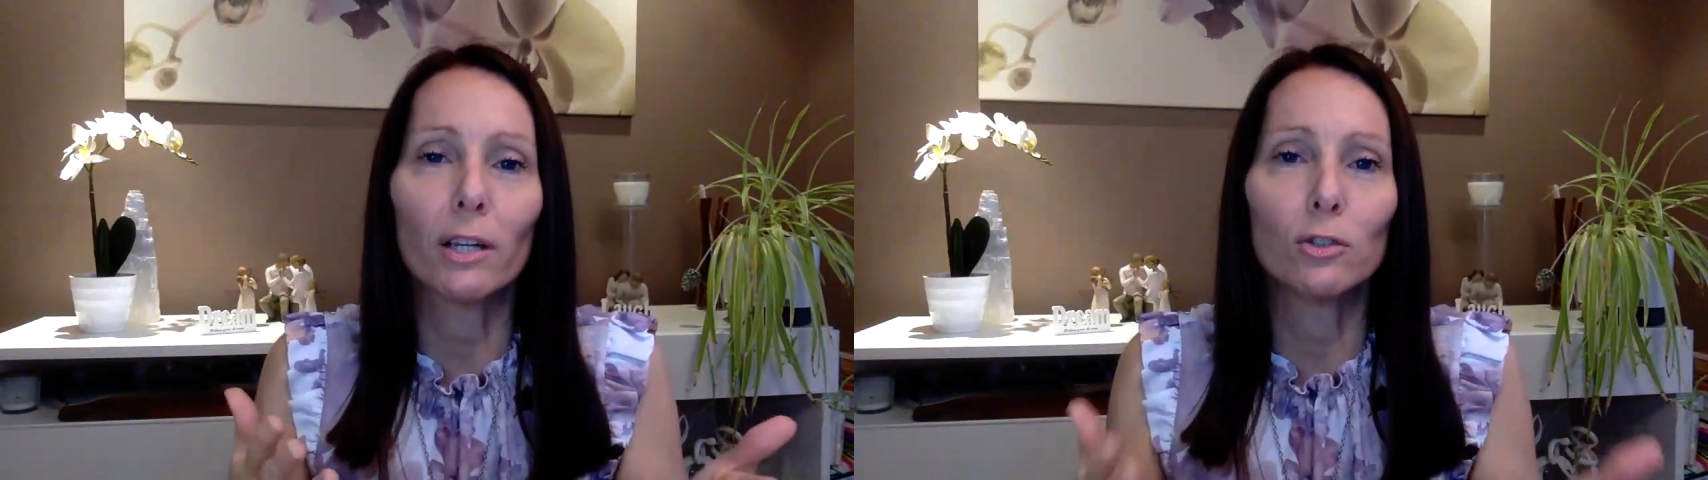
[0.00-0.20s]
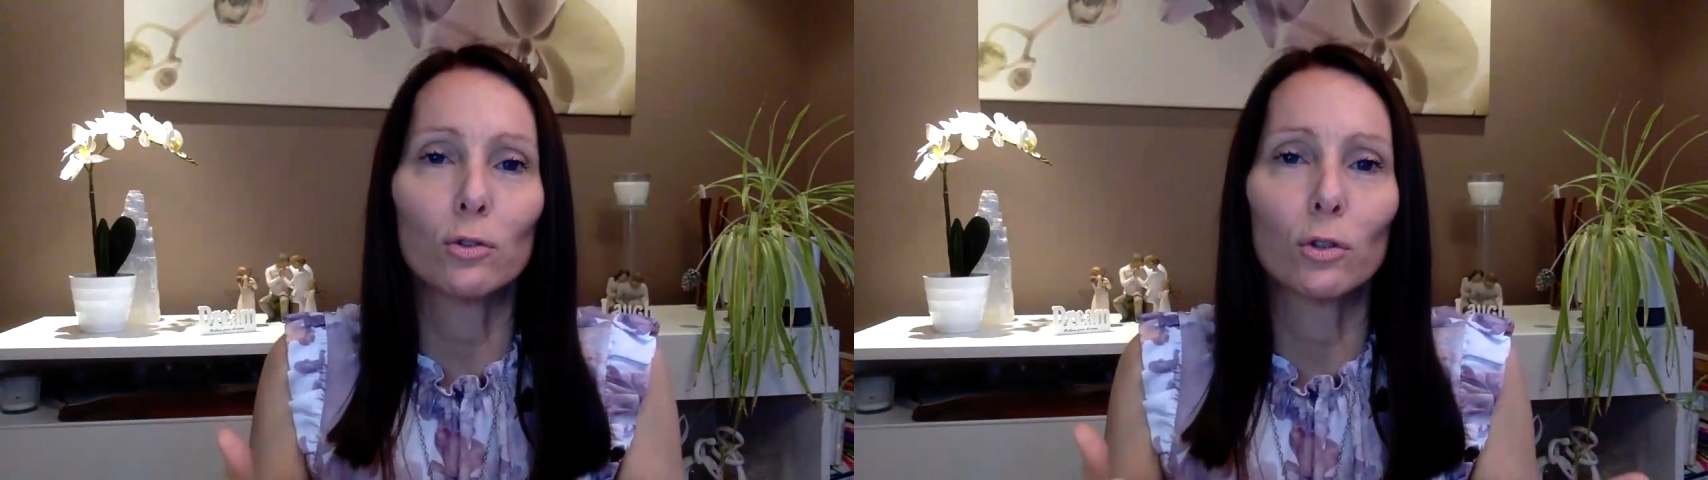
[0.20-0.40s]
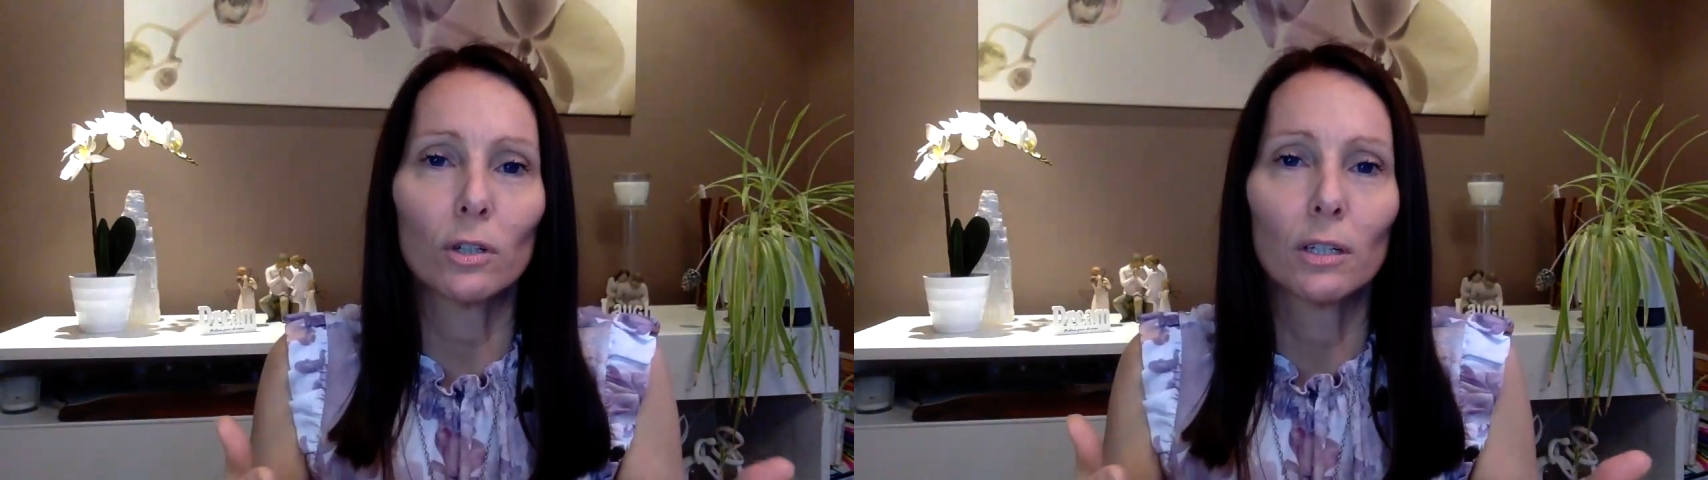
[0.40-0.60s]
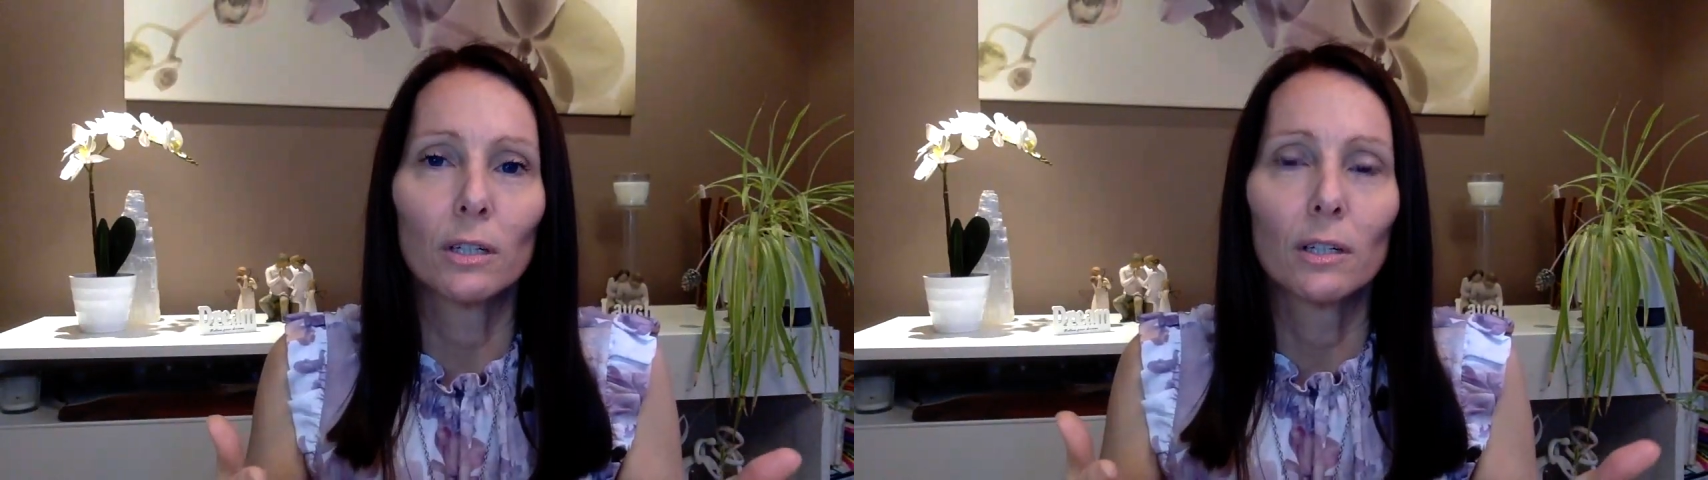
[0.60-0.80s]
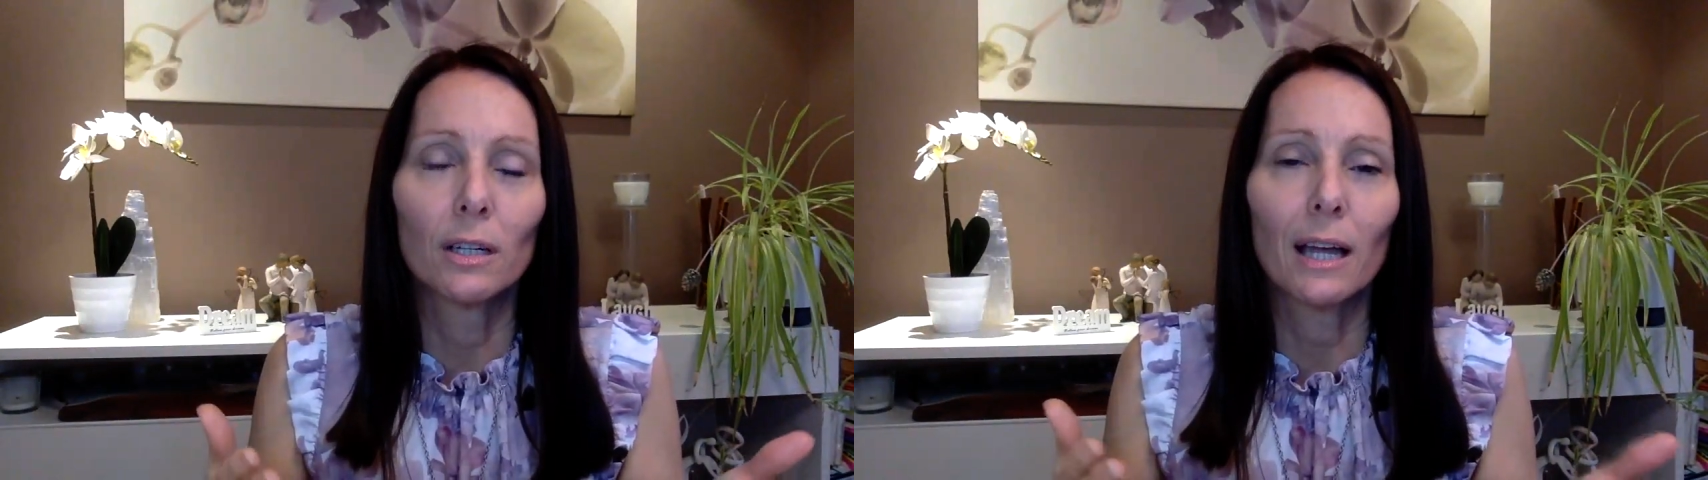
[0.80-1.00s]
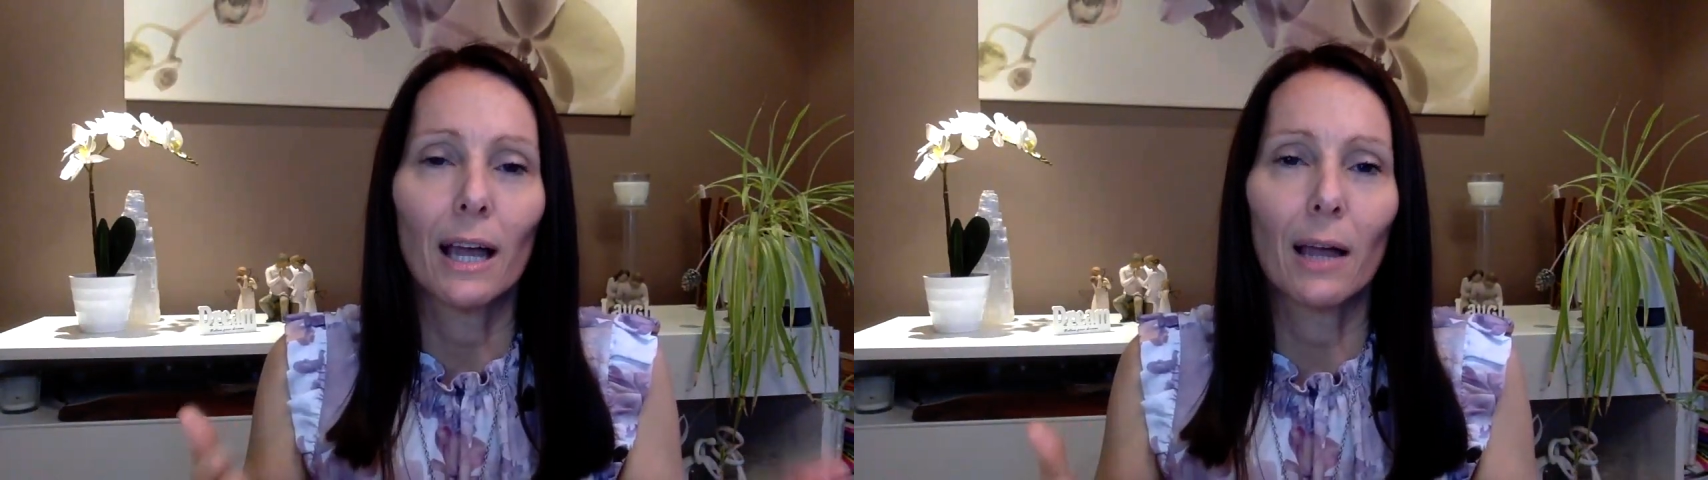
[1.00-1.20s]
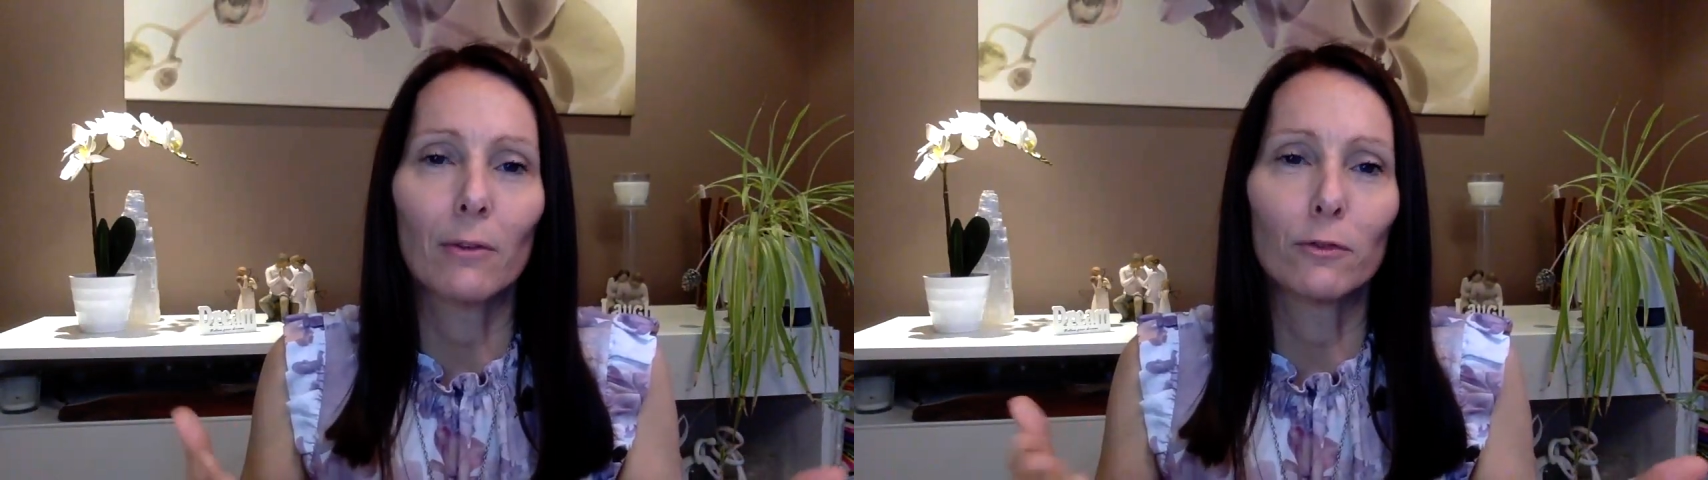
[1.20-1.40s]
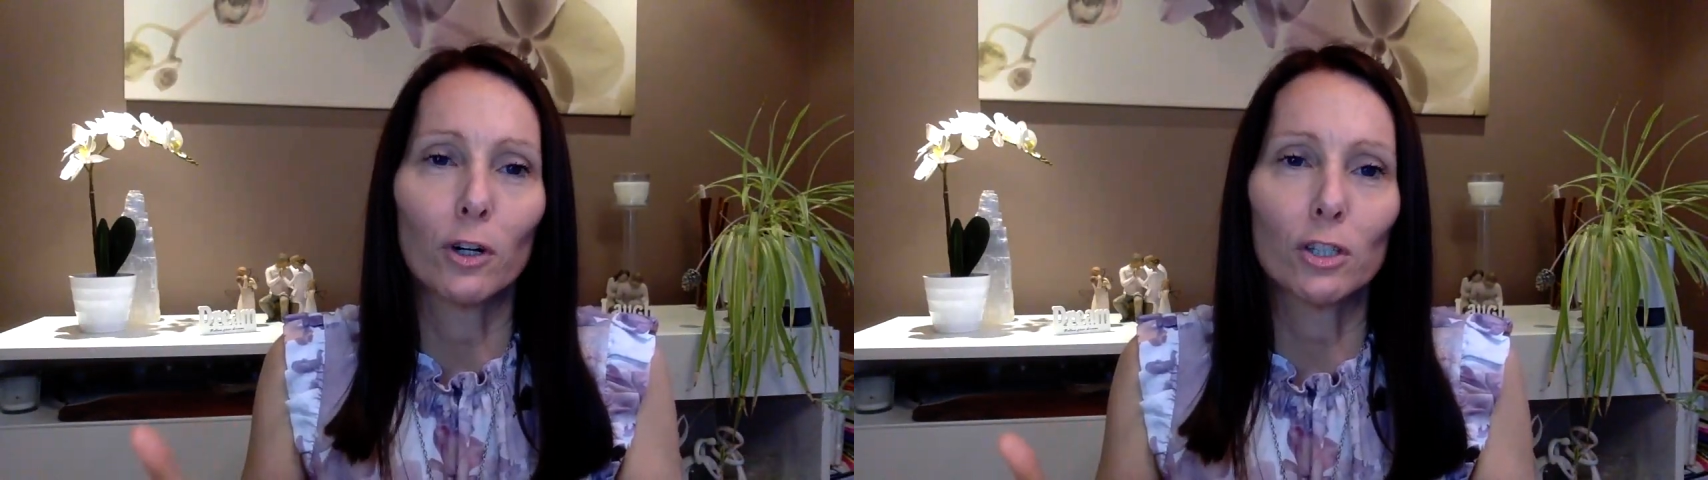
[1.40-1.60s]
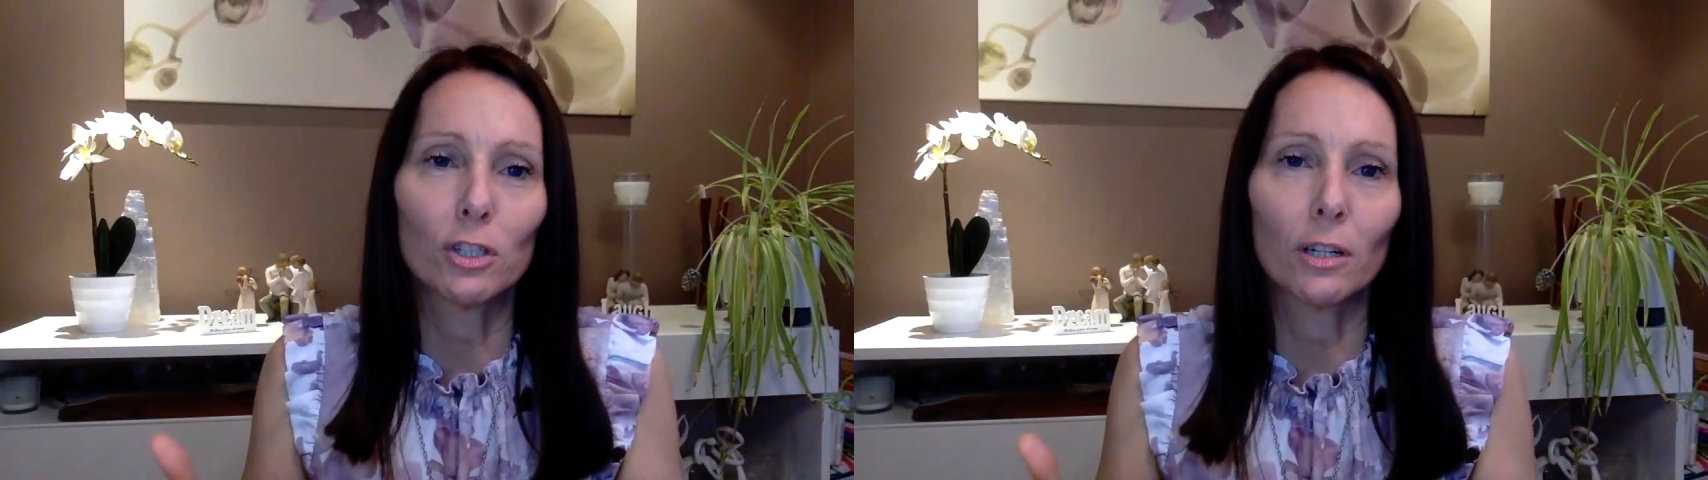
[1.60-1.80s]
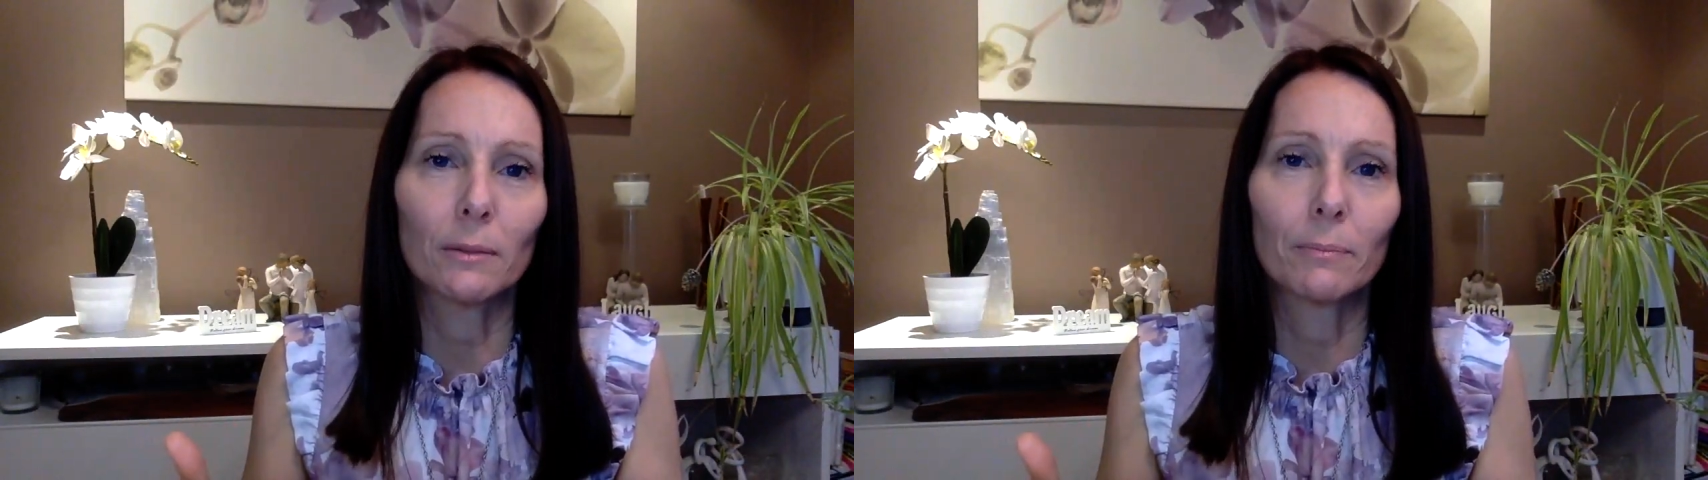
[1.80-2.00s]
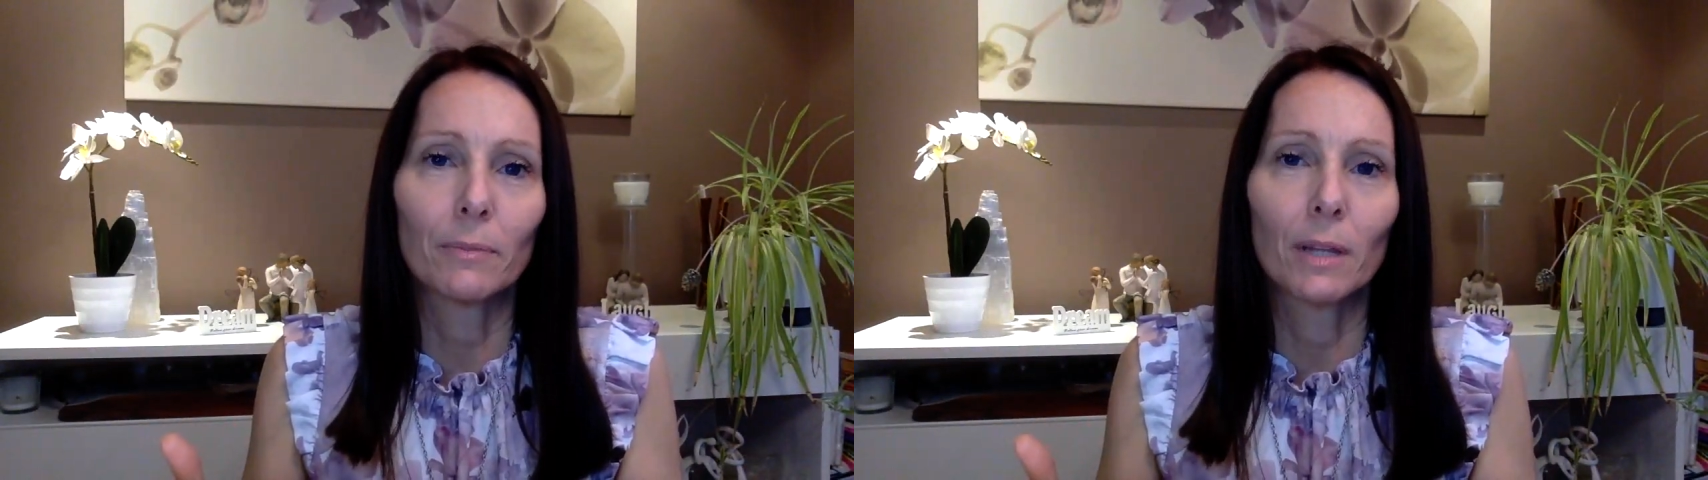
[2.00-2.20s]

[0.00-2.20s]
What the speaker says: your version.